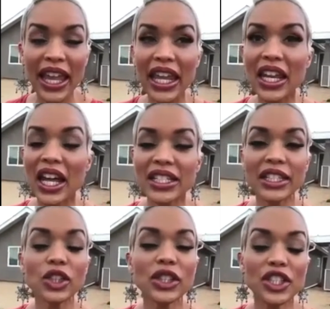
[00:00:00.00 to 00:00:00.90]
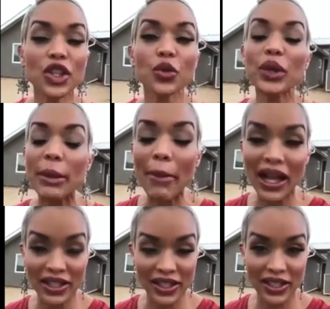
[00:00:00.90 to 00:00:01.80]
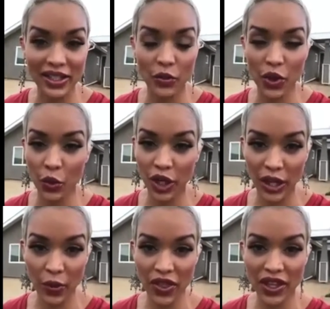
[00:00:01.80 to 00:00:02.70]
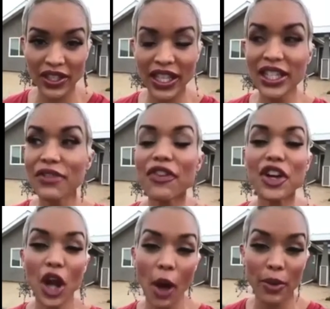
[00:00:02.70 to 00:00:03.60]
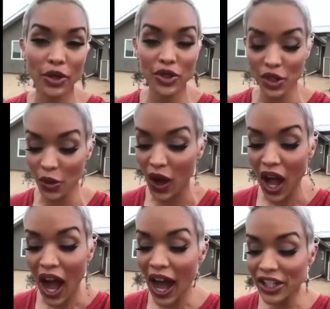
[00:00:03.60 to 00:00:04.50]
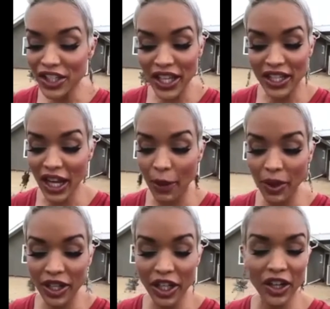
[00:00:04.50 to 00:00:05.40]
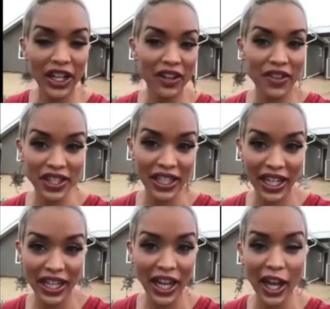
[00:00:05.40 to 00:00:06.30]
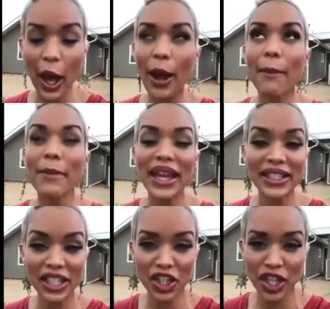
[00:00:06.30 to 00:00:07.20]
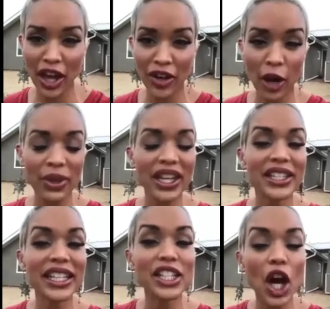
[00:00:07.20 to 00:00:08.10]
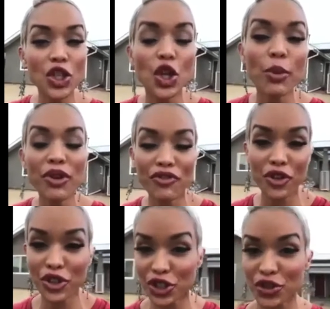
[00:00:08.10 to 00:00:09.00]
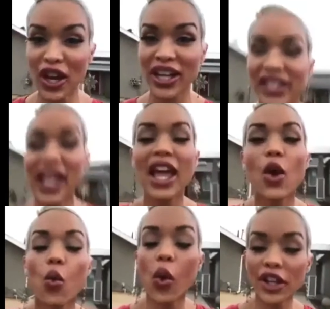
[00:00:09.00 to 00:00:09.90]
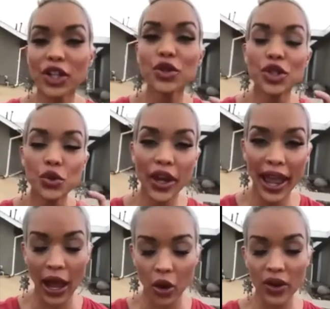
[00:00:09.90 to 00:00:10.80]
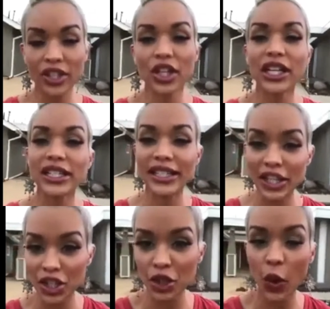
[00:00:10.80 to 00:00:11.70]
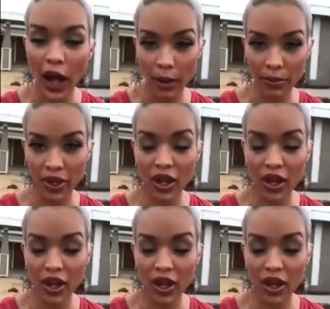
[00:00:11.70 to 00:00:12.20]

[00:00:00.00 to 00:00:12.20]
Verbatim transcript: in as little as 3 months with working with us. It's phenomenal. So I just had to come on here and give this lady an amazing shout out, because it's October 1st, you guys. What you do now is going to set you up